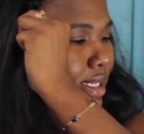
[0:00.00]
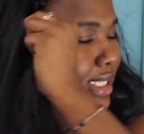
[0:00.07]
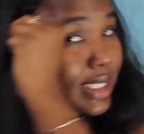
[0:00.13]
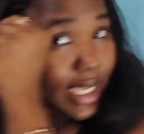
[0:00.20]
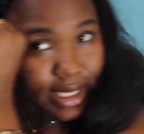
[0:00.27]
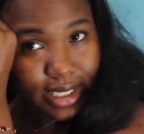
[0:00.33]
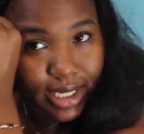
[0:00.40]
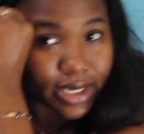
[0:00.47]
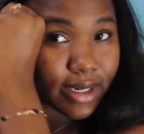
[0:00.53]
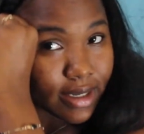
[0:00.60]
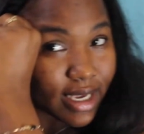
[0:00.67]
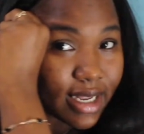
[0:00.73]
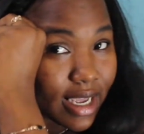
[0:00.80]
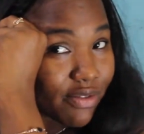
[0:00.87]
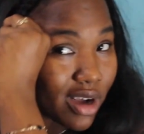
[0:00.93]
However, I
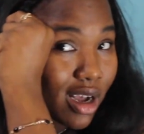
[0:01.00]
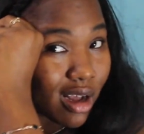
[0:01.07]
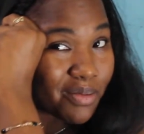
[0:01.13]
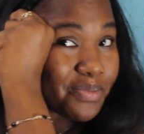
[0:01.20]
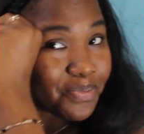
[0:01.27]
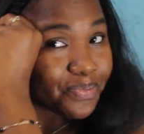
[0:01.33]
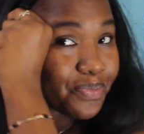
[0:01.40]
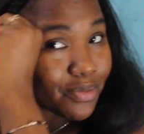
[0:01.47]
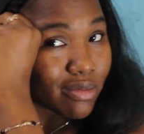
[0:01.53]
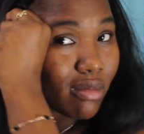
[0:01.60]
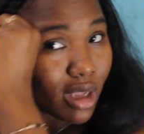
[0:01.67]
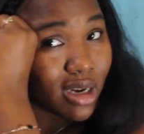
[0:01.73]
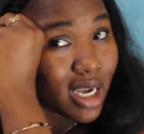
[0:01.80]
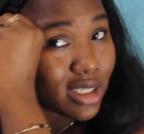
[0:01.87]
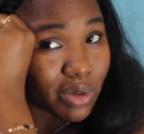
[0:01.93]
will link the link to this
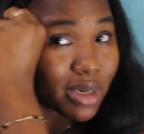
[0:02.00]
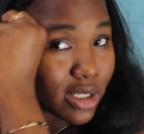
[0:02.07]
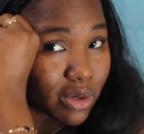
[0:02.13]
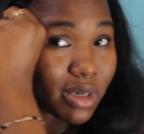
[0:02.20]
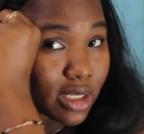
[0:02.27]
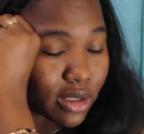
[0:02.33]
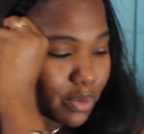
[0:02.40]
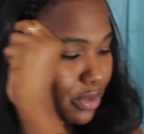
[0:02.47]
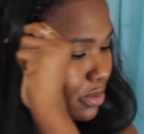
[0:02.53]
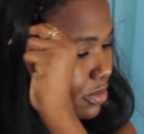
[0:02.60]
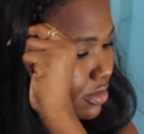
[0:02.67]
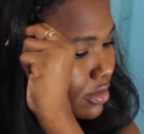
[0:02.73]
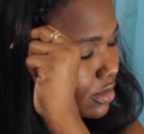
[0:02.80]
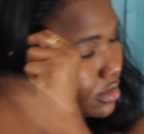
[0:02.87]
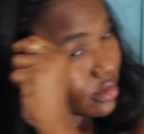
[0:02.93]
wig in the
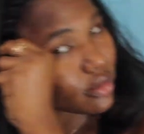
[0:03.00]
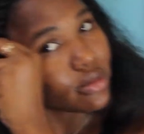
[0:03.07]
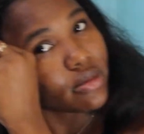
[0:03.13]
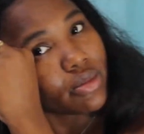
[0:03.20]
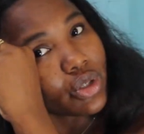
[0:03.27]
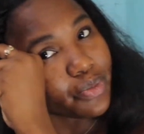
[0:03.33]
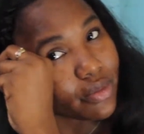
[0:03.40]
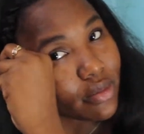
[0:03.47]
description box